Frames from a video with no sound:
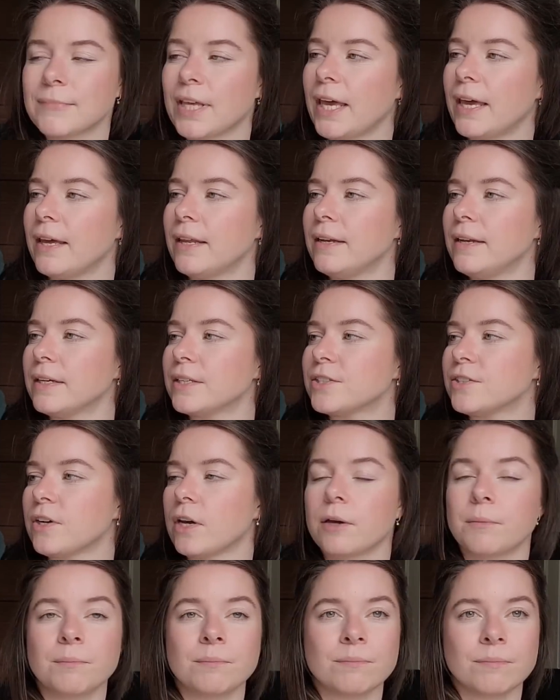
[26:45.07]
And next
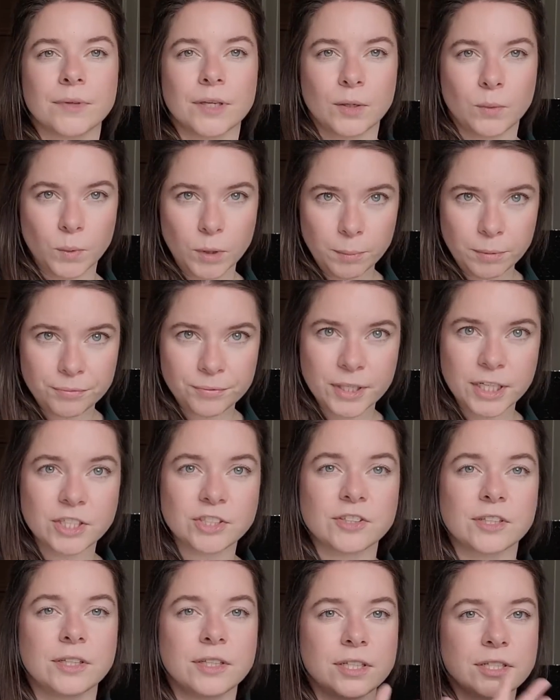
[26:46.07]
time it will be
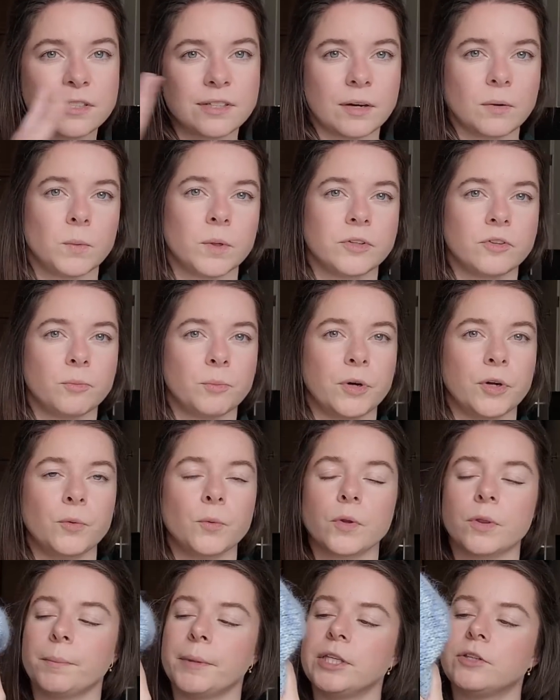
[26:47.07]
finished, and this I want to bring
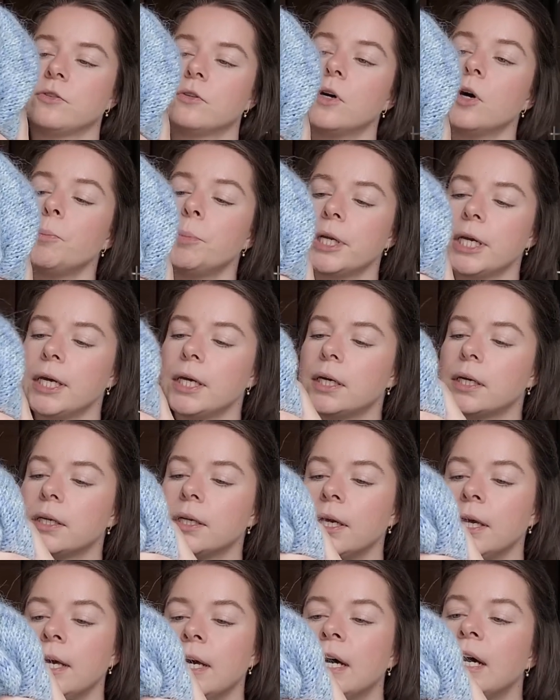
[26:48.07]
with me to Copenhagen,
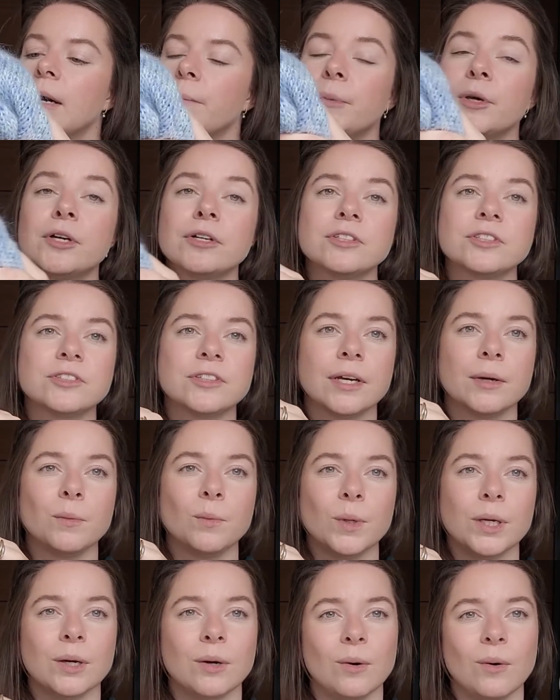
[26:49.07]
because then
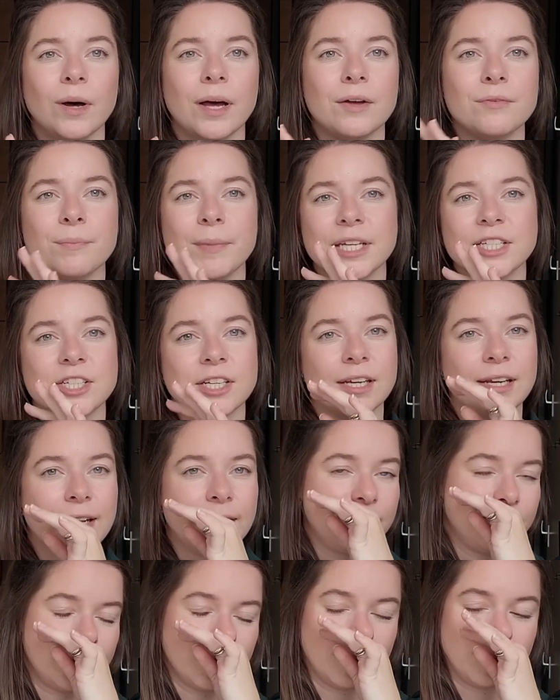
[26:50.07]
we all have matching
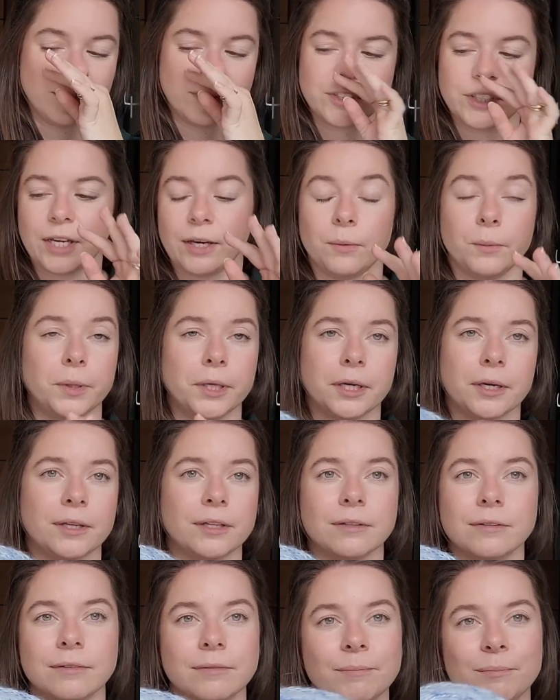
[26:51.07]
lentos and we
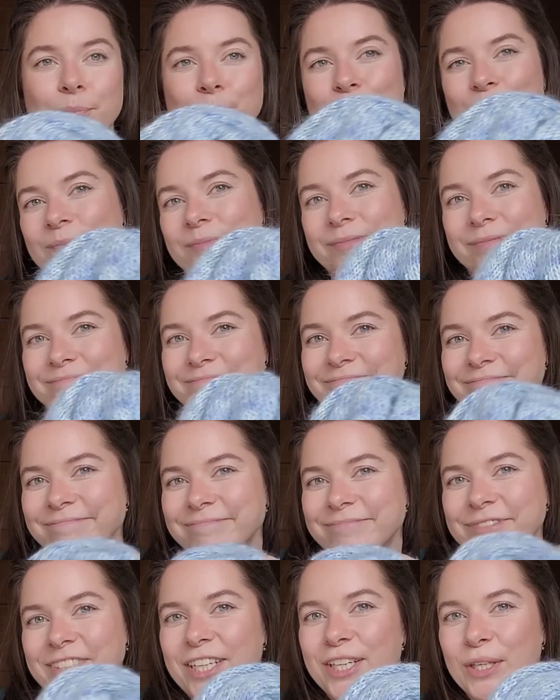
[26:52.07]
can
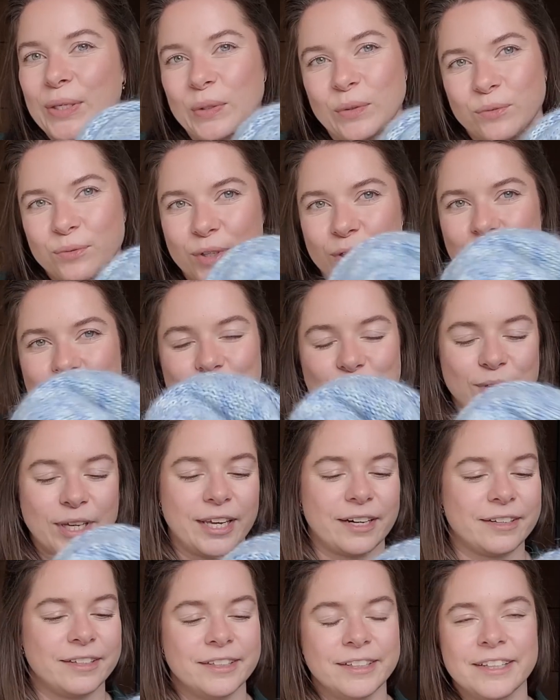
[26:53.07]
take cute photos
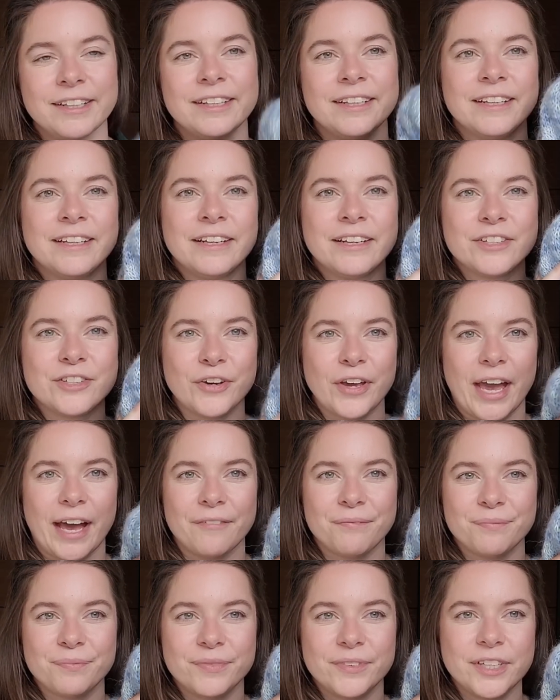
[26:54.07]
together. So yeah,
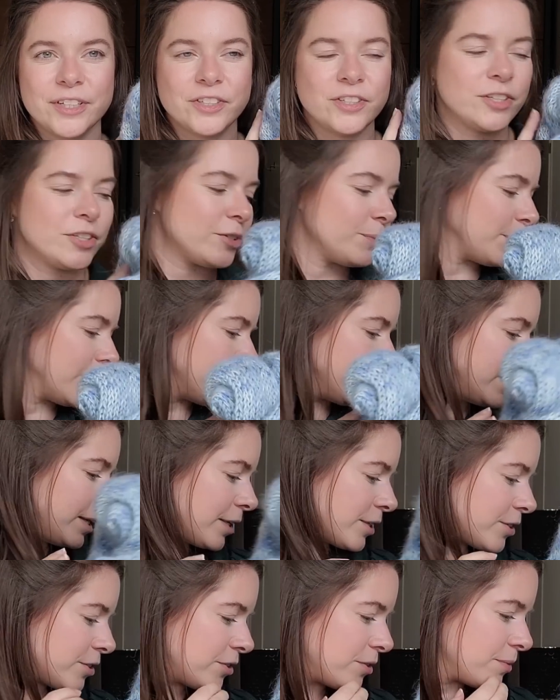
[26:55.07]
this is my
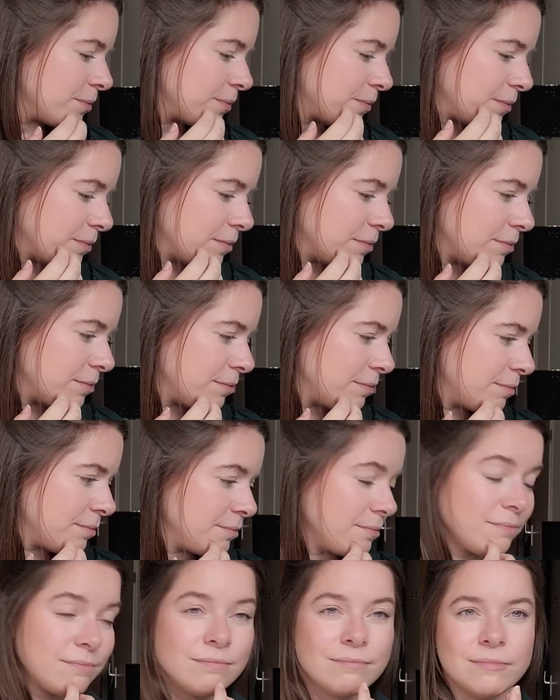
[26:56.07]
next
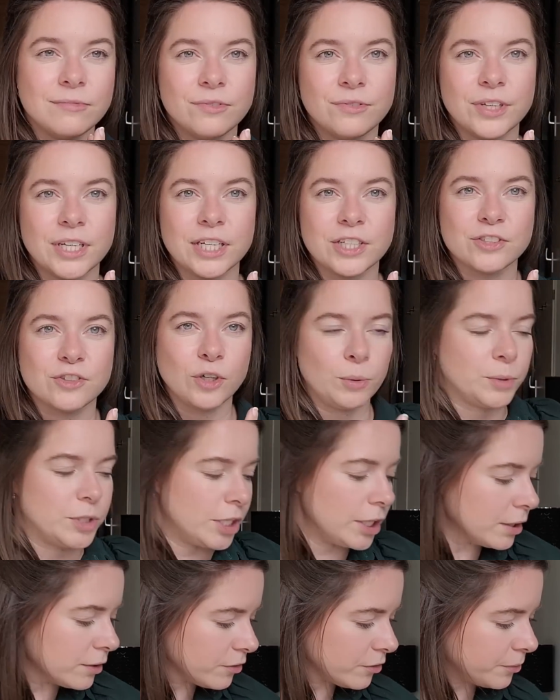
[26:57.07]
finished
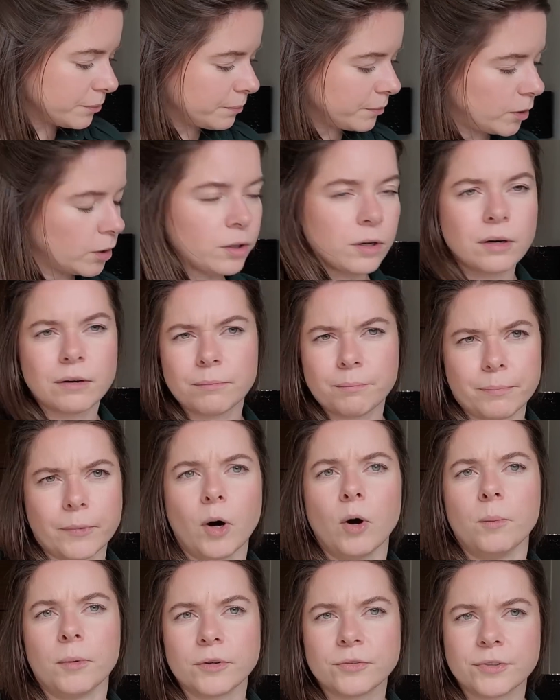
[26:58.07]
object, or
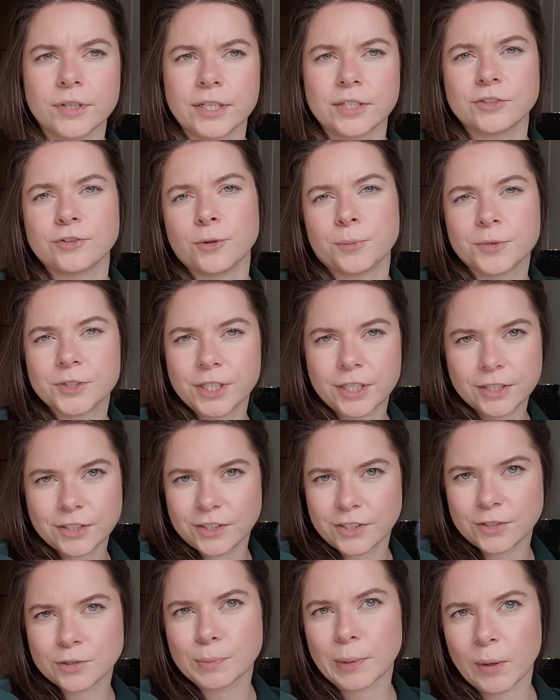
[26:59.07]
almost finished object.
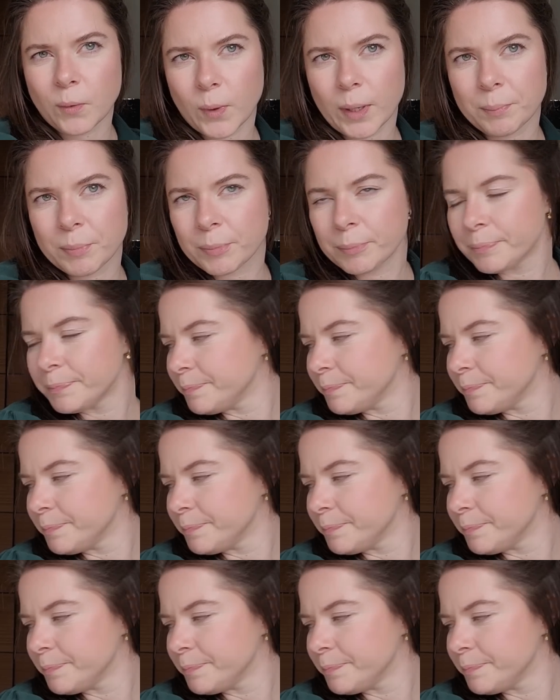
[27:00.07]
It's my whip.